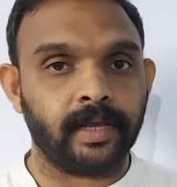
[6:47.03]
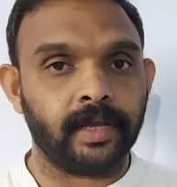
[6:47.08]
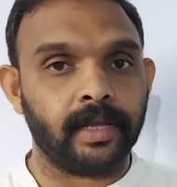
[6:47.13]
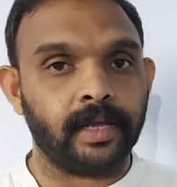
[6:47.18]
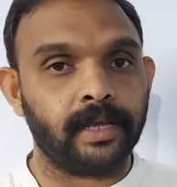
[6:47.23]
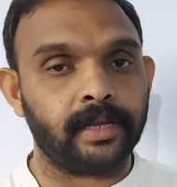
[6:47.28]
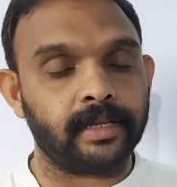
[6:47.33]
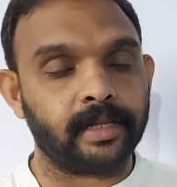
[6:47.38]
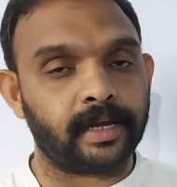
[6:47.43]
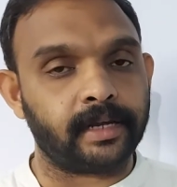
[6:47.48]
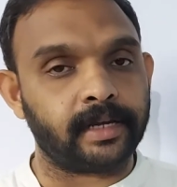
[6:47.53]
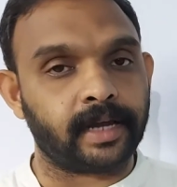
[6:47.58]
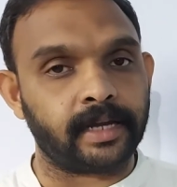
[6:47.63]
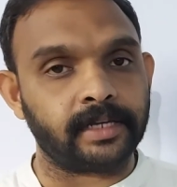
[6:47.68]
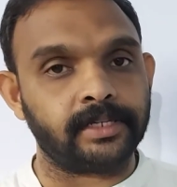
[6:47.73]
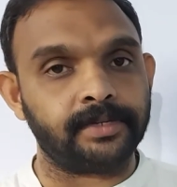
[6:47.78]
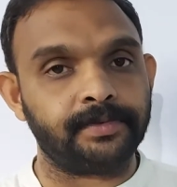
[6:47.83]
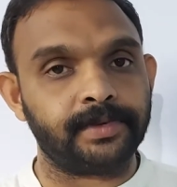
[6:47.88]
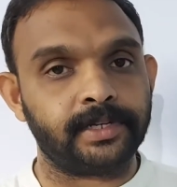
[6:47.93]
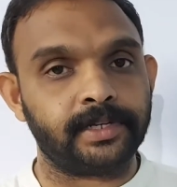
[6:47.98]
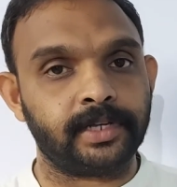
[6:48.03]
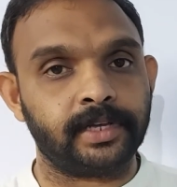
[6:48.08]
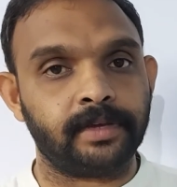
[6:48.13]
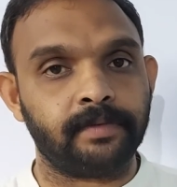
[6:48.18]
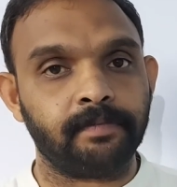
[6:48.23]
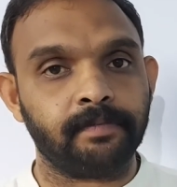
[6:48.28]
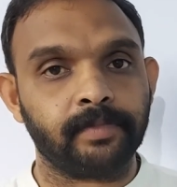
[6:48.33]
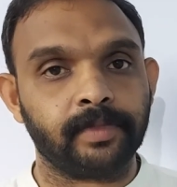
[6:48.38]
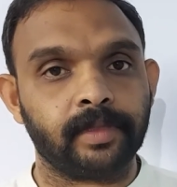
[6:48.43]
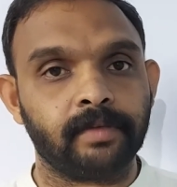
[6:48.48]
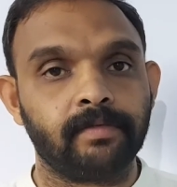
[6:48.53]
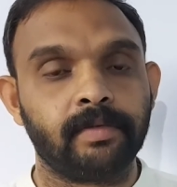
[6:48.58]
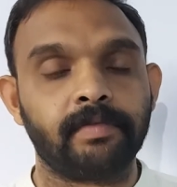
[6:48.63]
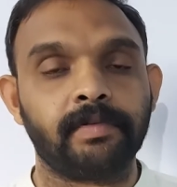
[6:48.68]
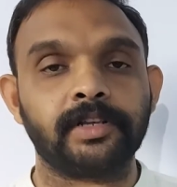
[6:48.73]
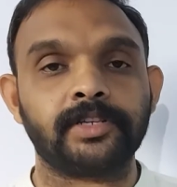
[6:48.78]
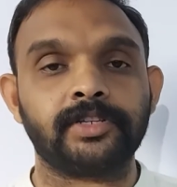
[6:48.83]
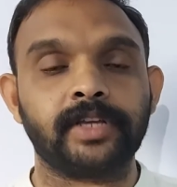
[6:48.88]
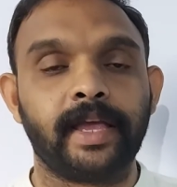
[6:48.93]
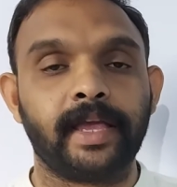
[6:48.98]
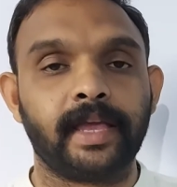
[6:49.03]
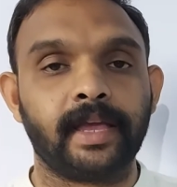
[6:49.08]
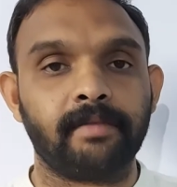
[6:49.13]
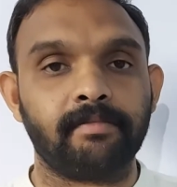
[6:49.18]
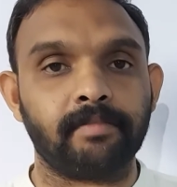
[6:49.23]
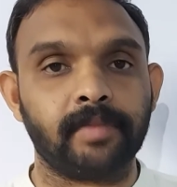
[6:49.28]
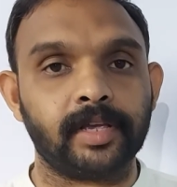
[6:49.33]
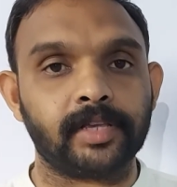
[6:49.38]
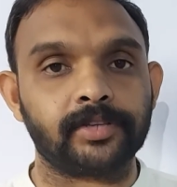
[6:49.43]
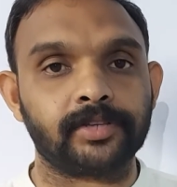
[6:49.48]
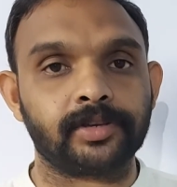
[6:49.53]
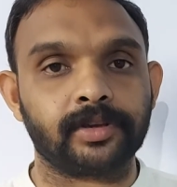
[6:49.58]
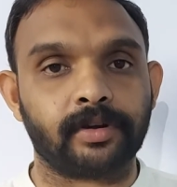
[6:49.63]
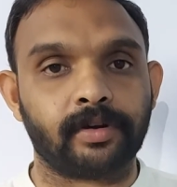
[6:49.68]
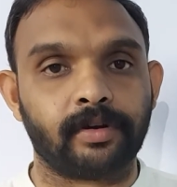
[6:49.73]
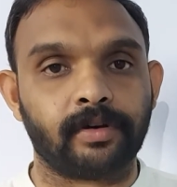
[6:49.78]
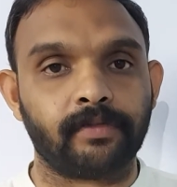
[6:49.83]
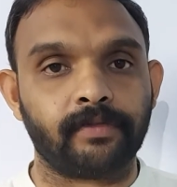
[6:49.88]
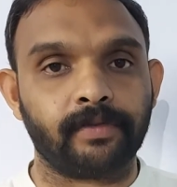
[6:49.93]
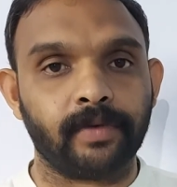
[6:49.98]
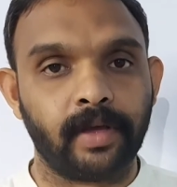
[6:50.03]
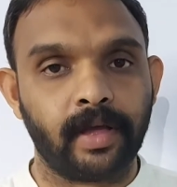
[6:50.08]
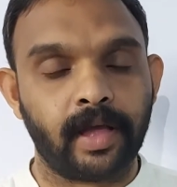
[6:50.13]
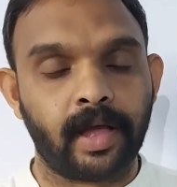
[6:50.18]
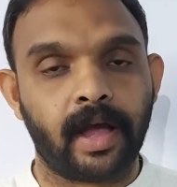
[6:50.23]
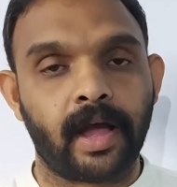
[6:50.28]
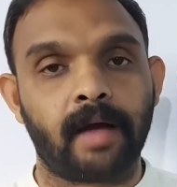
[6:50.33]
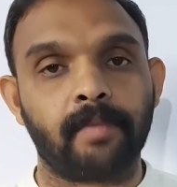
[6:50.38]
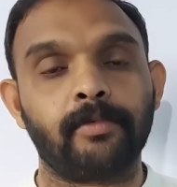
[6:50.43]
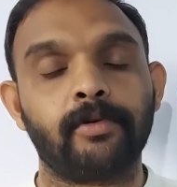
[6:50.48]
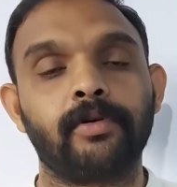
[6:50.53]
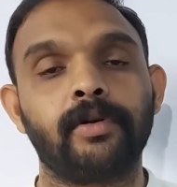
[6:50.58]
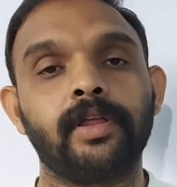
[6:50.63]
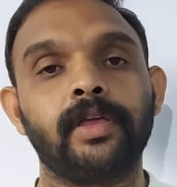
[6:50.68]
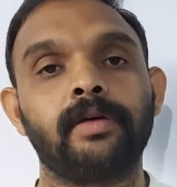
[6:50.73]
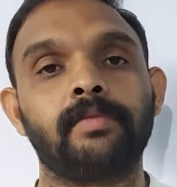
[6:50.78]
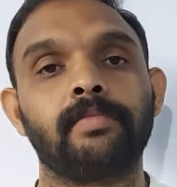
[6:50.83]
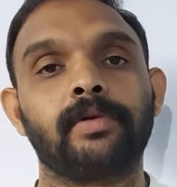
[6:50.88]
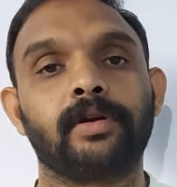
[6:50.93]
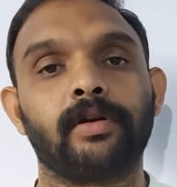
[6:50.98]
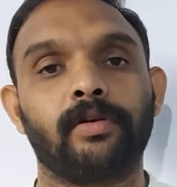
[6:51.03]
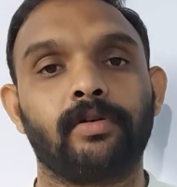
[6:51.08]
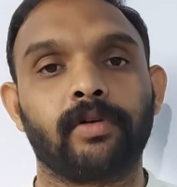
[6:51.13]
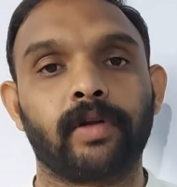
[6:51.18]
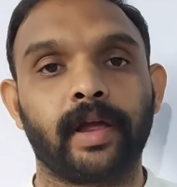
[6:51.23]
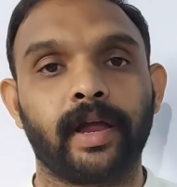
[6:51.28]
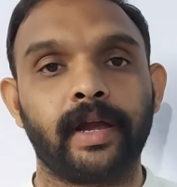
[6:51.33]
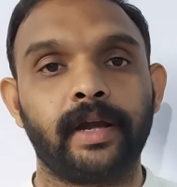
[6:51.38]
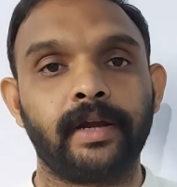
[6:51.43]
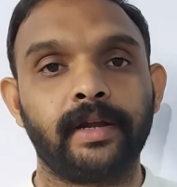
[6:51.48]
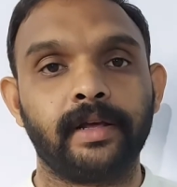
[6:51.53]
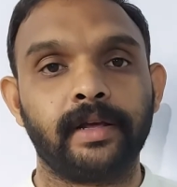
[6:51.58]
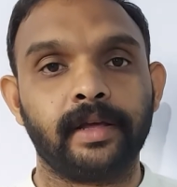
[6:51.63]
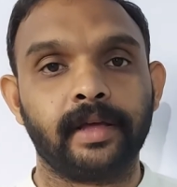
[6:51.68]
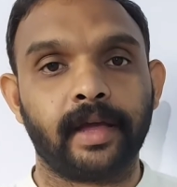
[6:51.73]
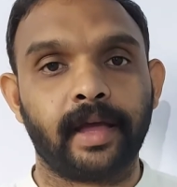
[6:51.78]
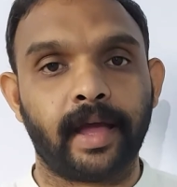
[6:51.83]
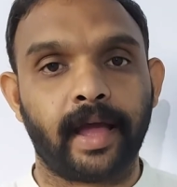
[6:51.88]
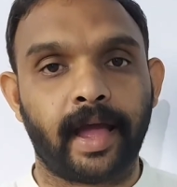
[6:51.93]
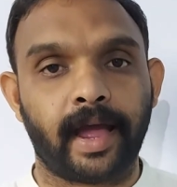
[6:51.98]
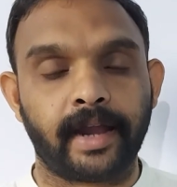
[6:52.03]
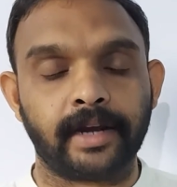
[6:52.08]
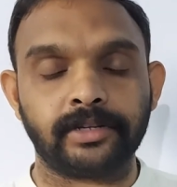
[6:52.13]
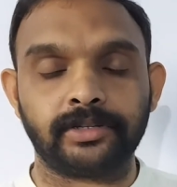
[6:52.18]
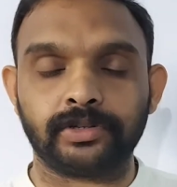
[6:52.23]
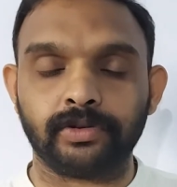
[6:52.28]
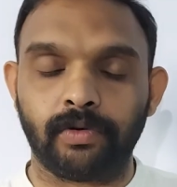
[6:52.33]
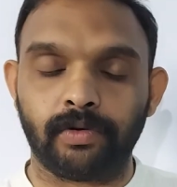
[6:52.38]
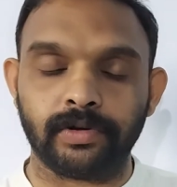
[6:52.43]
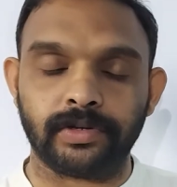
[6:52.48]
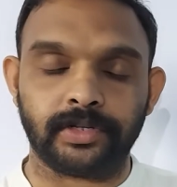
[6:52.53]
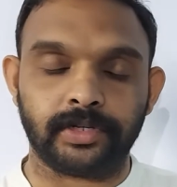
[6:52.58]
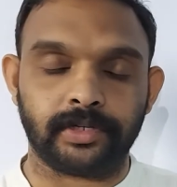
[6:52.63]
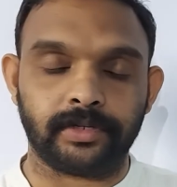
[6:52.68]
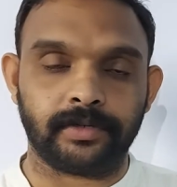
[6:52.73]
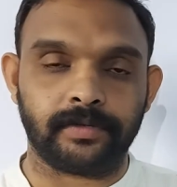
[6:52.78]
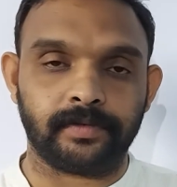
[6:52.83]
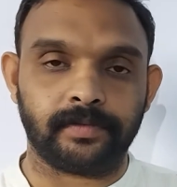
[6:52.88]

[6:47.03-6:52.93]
In that activity we will take a mixture of ammonium chloride and salt.